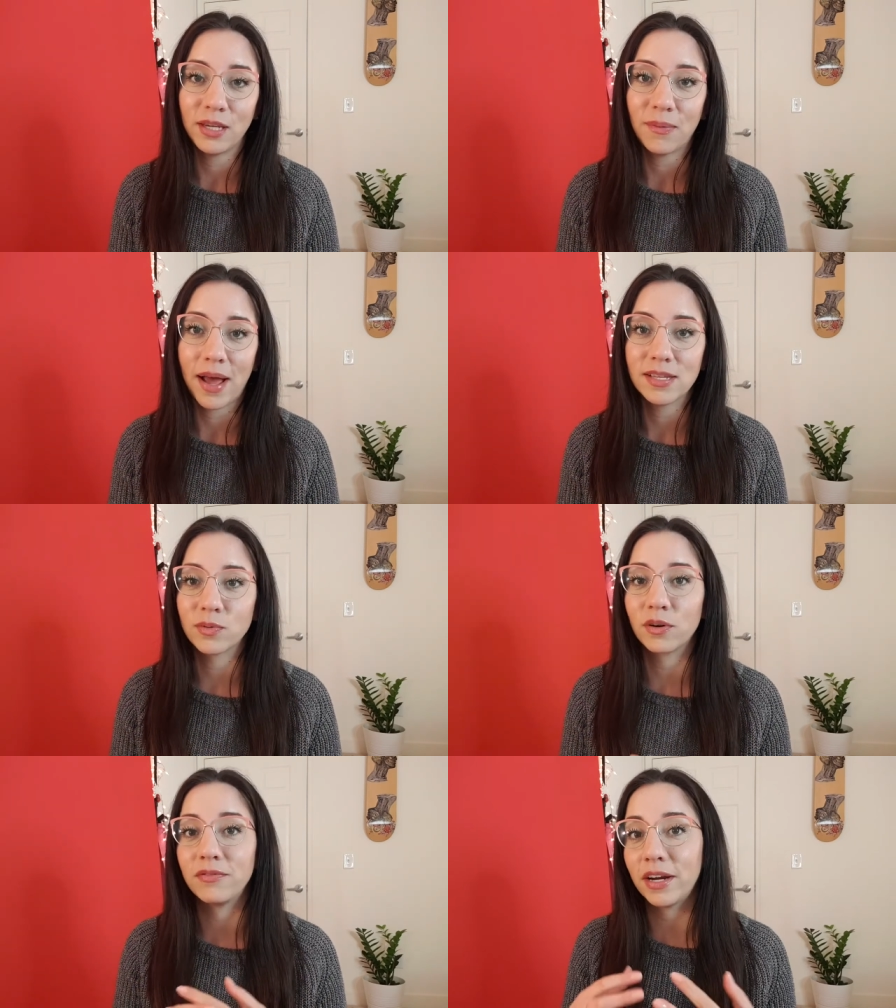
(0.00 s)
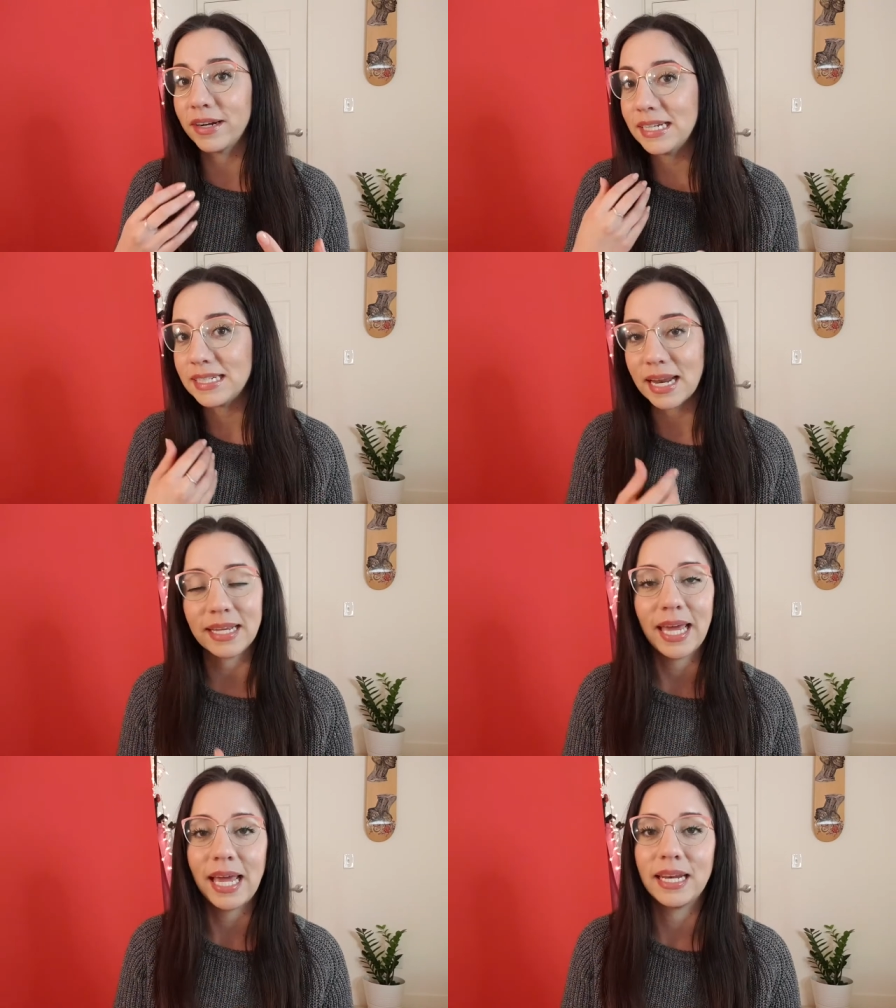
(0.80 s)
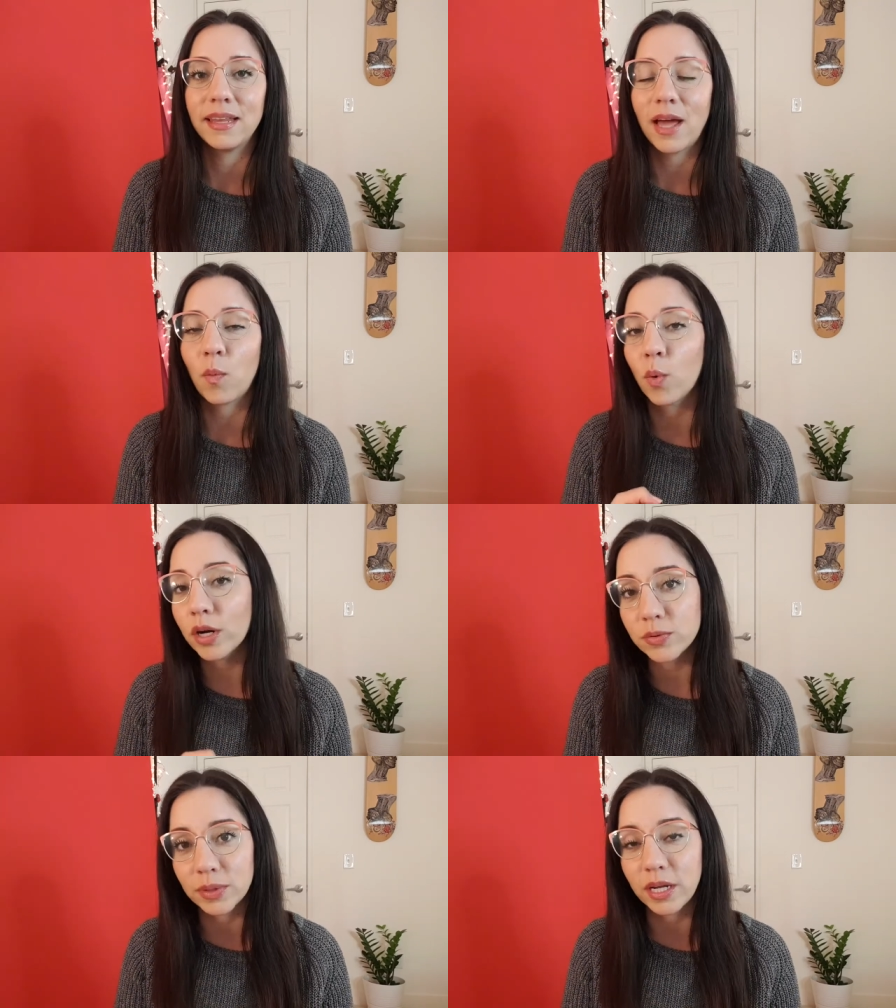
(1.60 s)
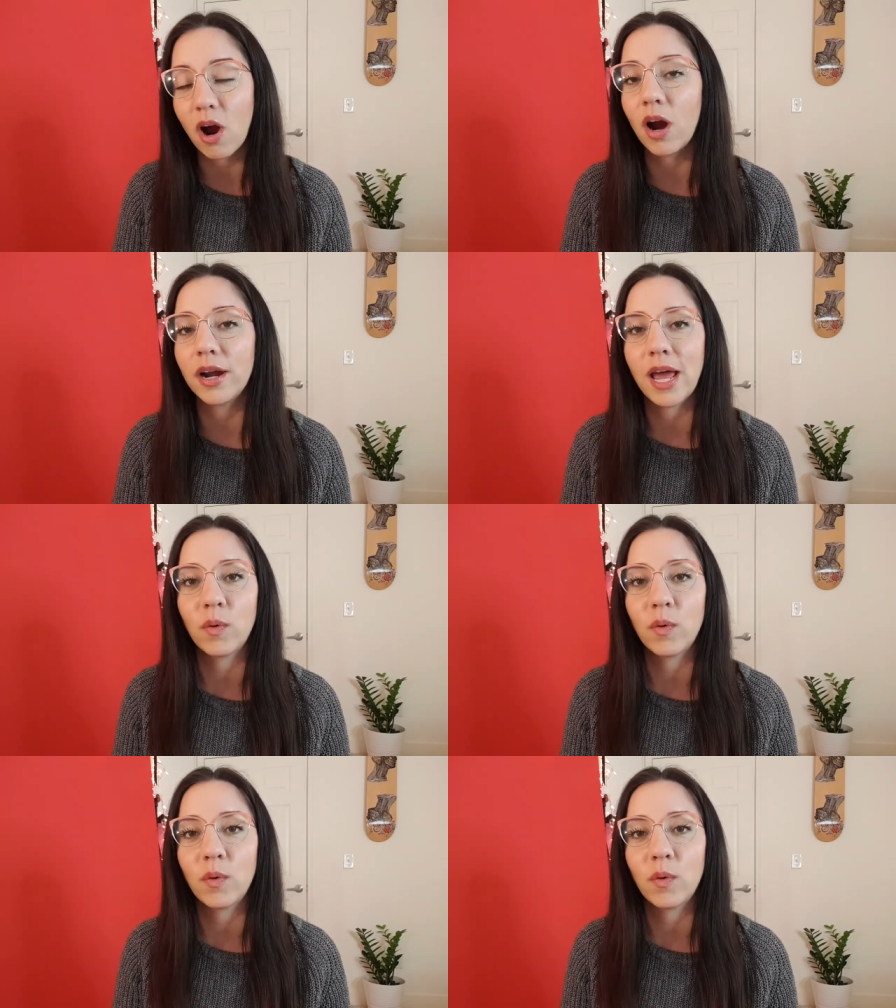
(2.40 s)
US were very dedicated, that worked really hard,